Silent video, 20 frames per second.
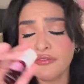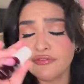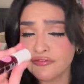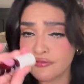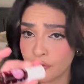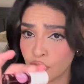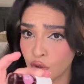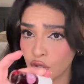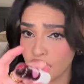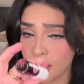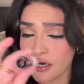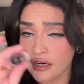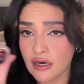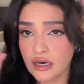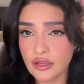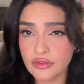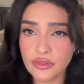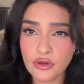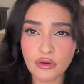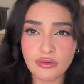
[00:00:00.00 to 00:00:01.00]
For
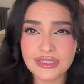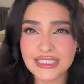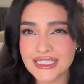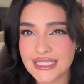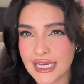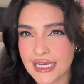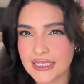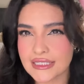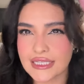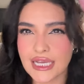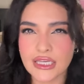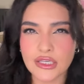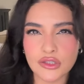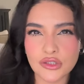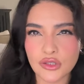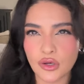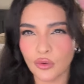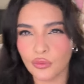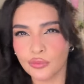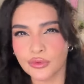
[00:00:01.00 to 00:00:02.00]
those days that you
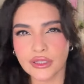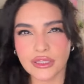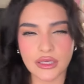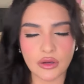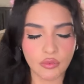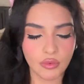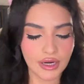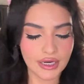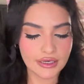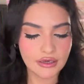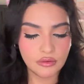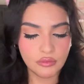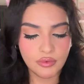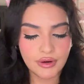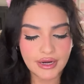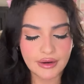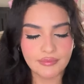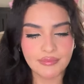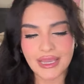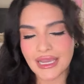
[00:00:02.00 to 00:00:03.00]
don't really want to
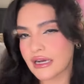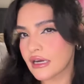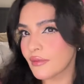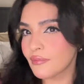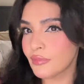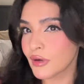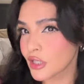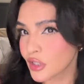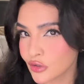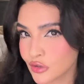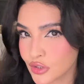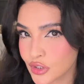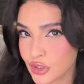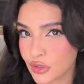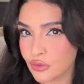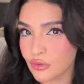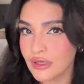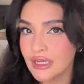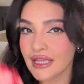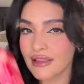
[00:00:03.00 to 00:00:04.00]
wear makeup, but you
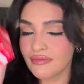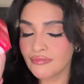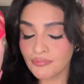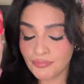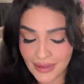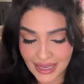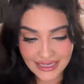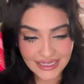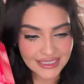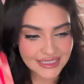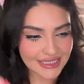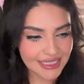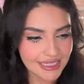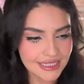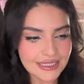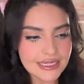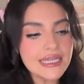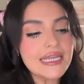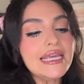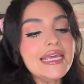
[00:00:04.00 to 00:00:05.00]
do,
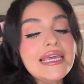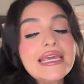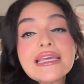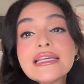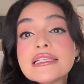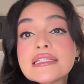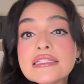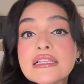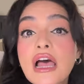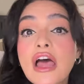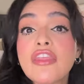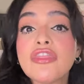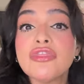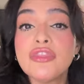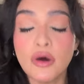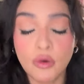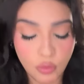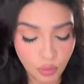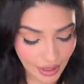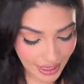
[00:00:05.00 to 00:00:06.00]
Benetint is
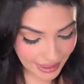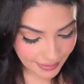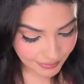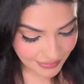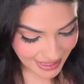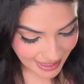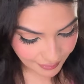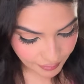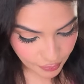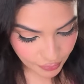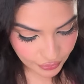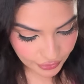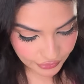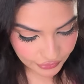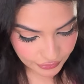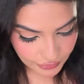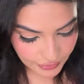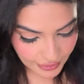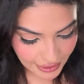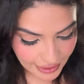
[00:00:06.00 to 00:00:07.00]
the way, mi amor,
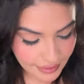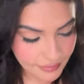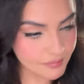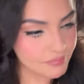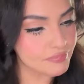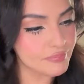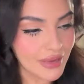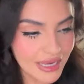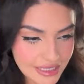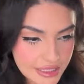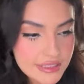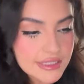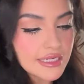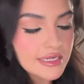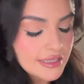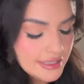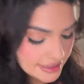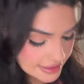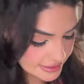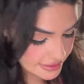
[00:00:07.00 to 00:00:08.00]
okay?
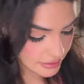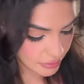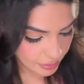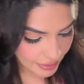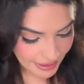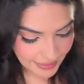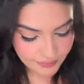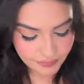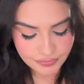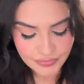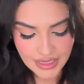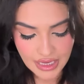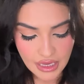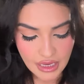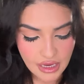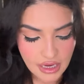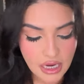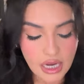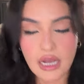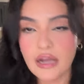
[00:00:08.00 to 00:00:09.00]
Benetint, it's the way.
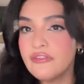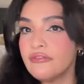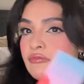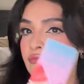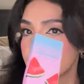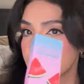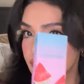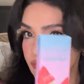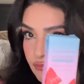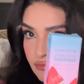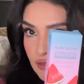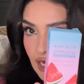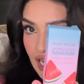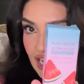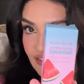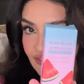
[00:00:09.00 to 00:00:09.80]
I